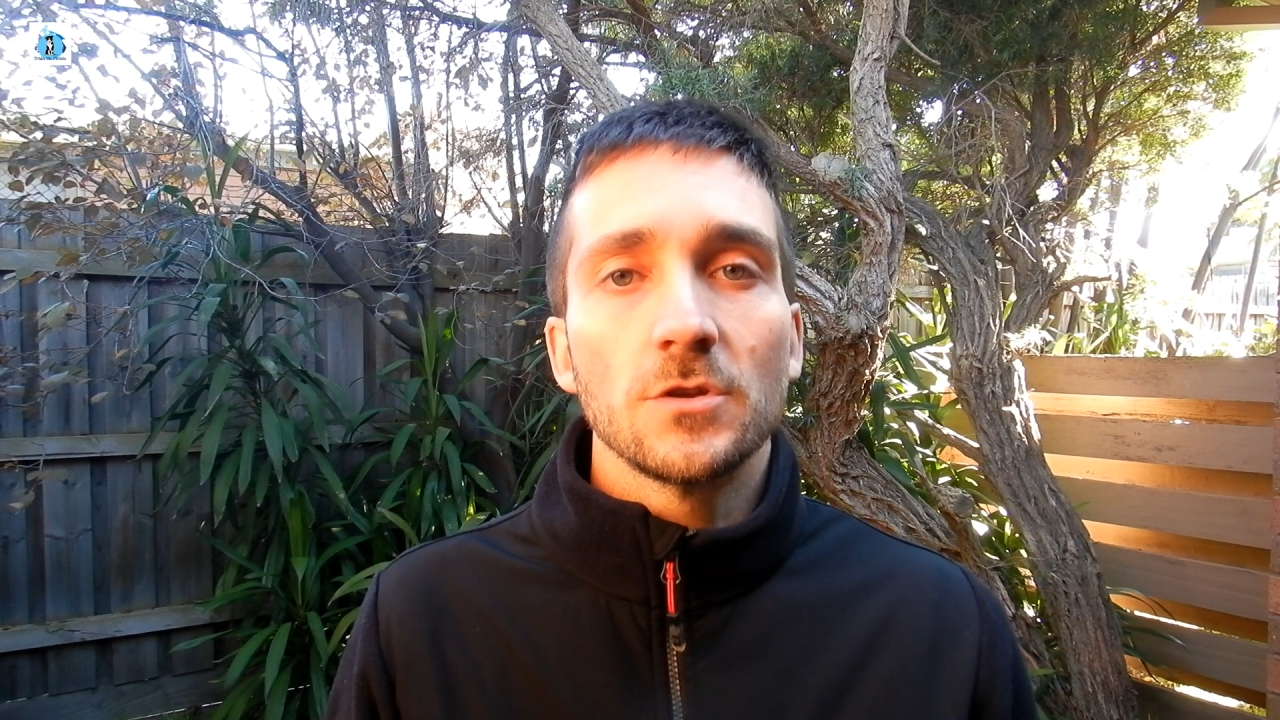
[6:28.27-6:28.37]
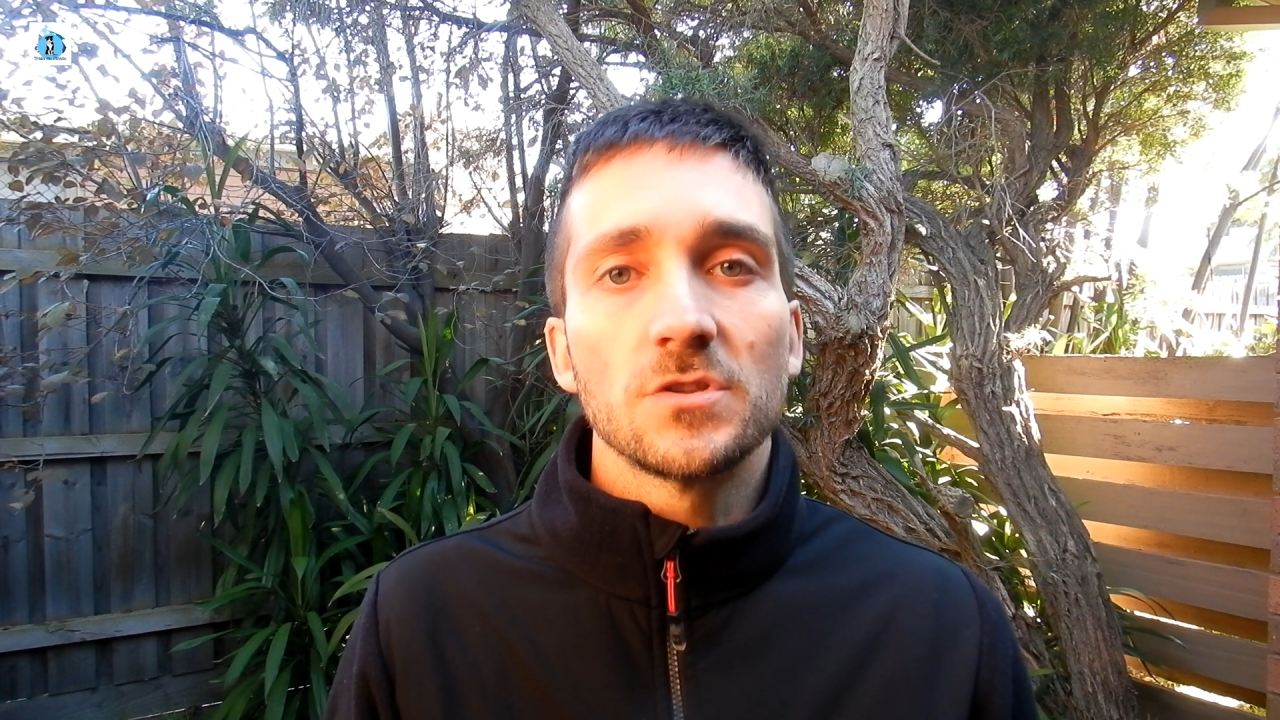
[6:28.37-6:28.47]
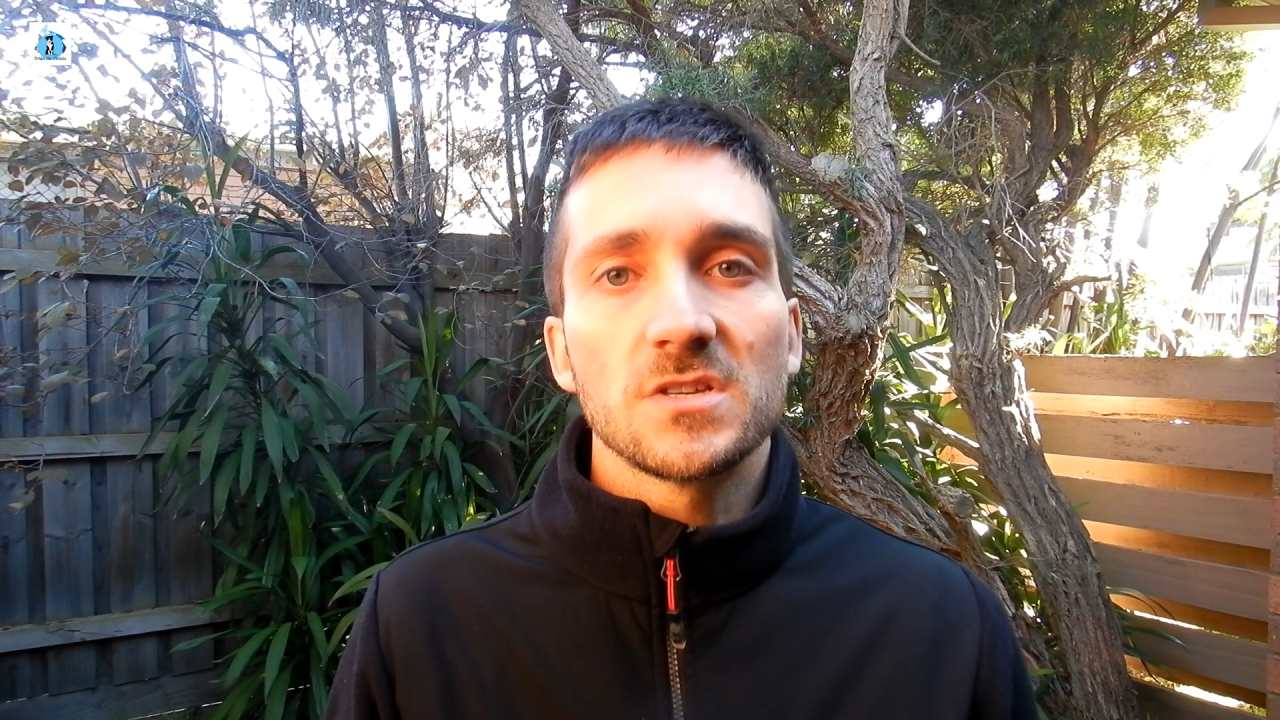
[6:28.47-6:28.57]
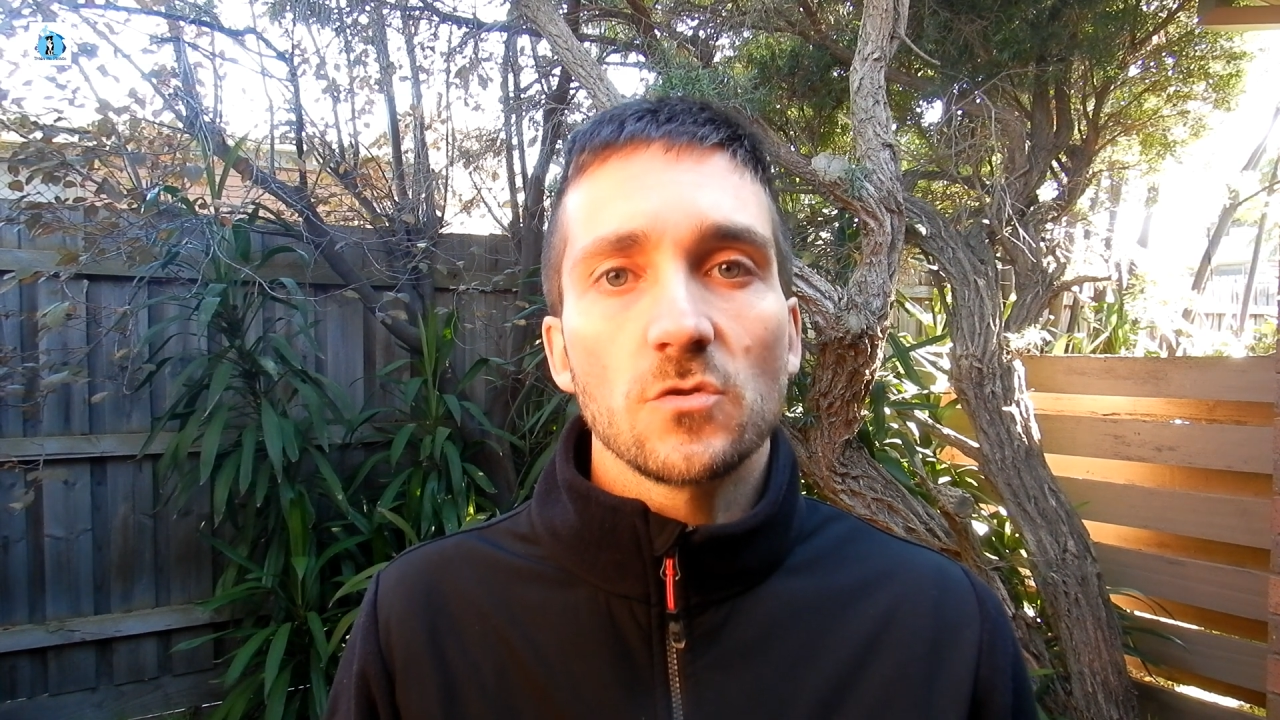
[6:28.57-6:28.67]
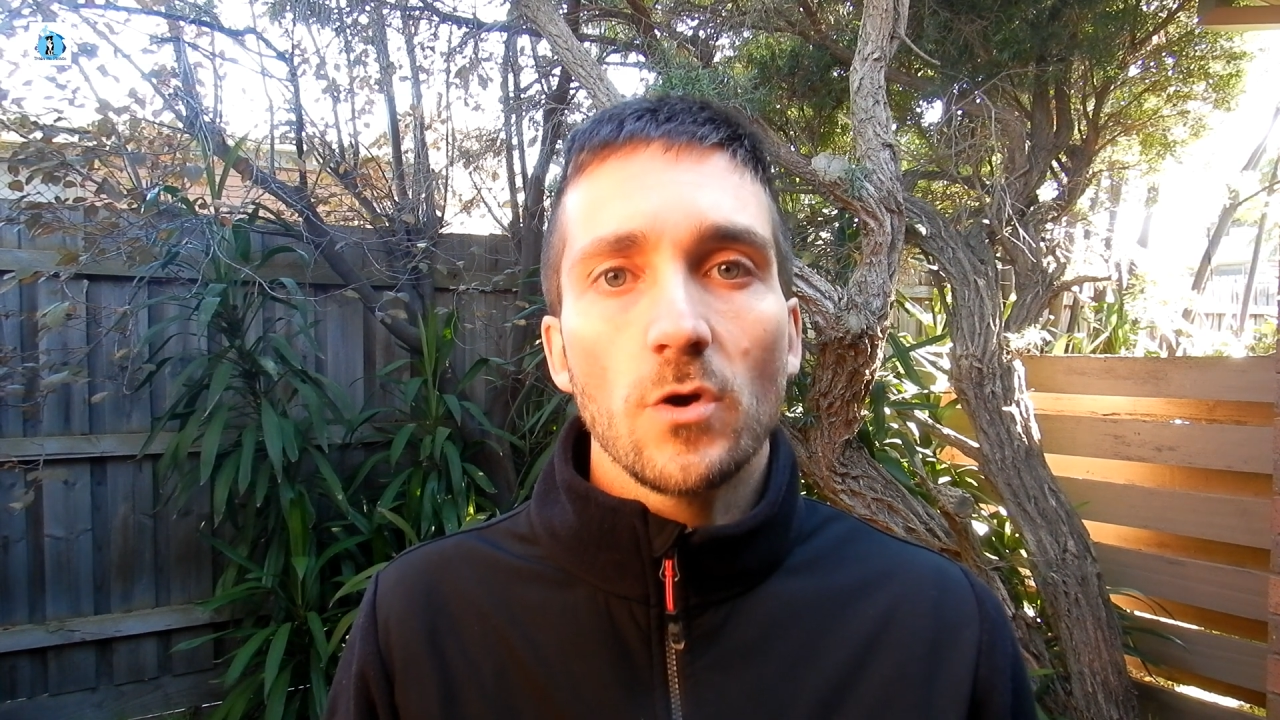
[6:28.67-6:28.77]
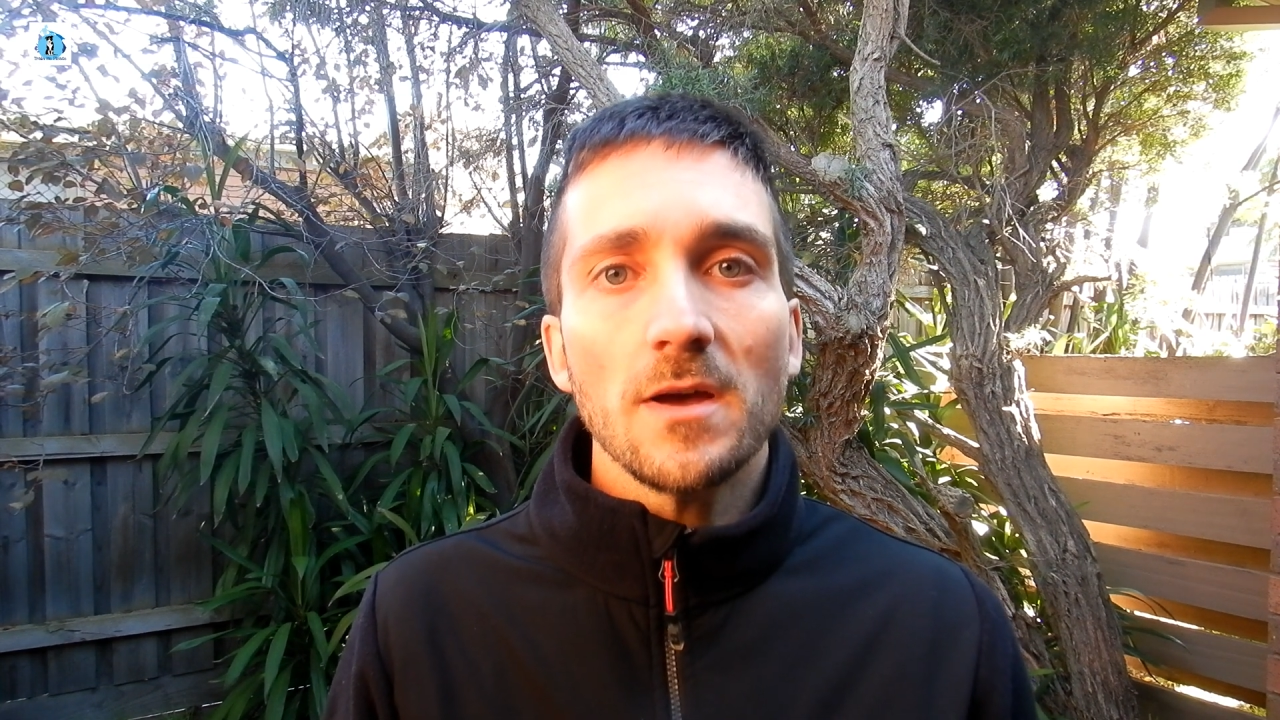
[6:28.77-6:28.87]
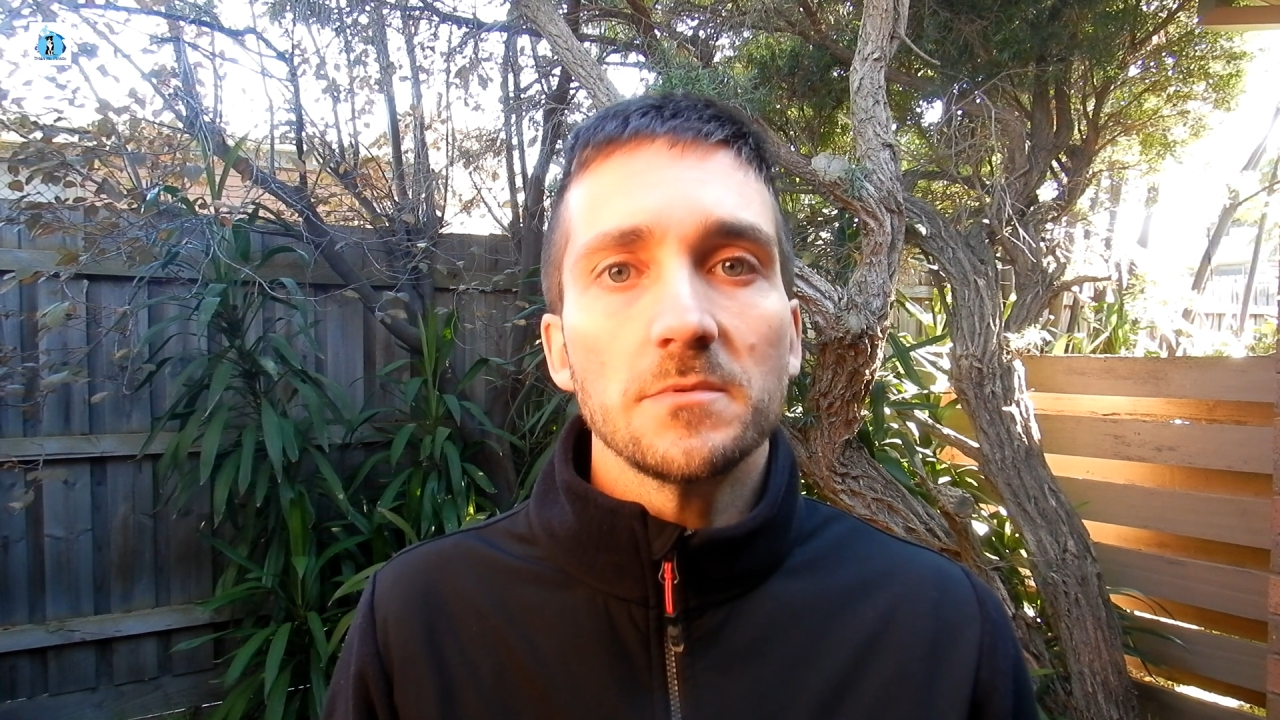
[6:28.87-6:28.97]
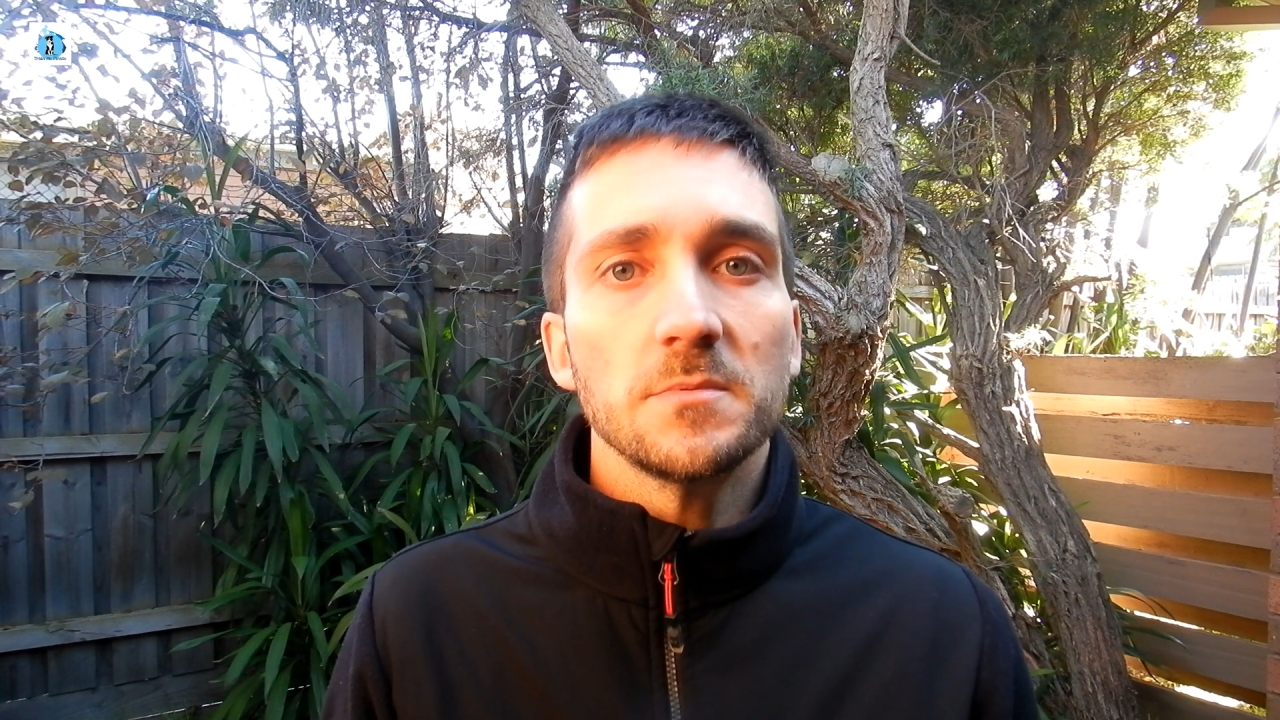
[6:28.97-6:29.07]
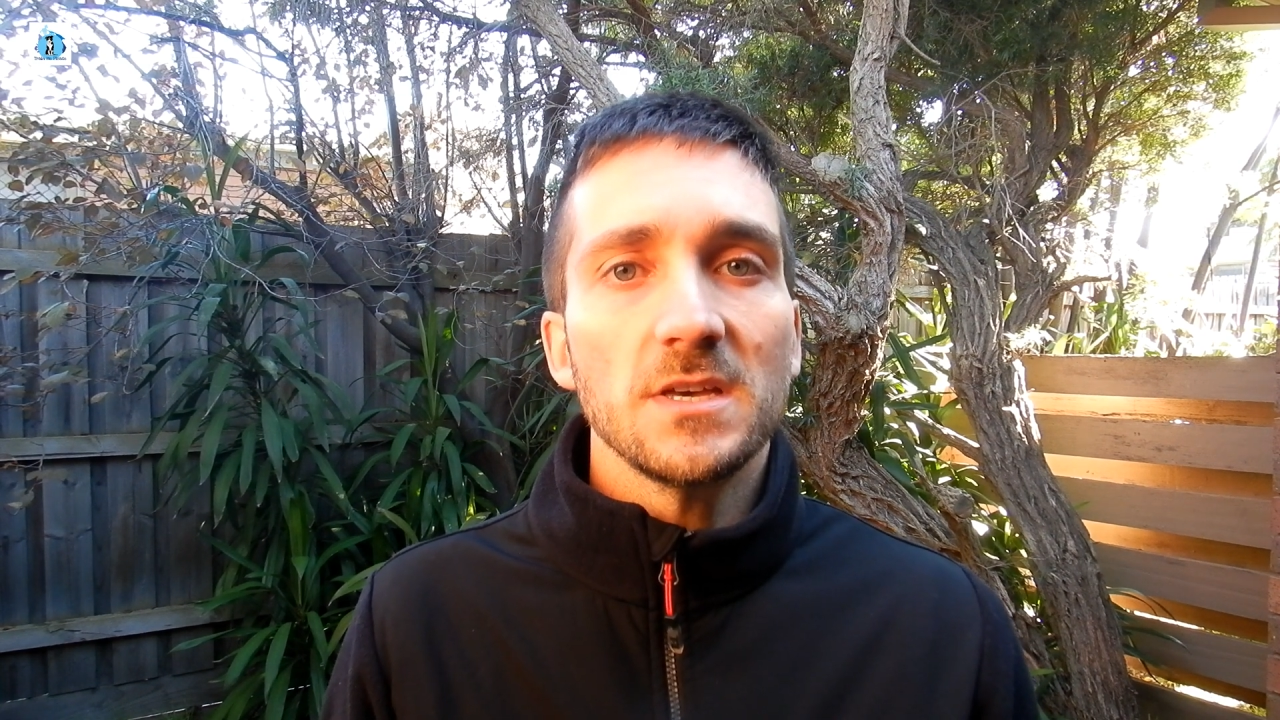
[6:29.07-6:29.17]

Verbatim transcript: You describe the